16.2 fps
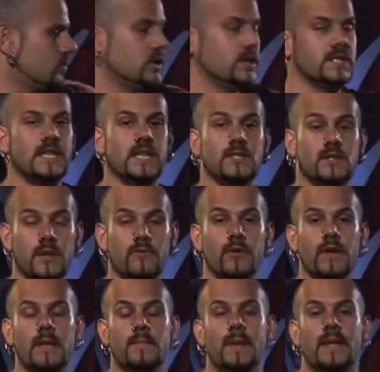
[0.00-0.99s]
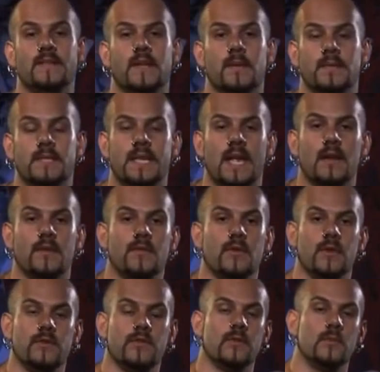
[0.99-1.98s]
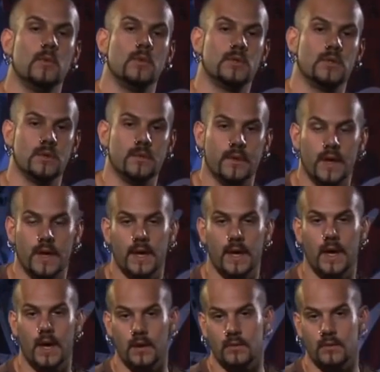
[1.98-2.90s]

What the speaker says: So you can see it really beefs up the sound if you're into more sort of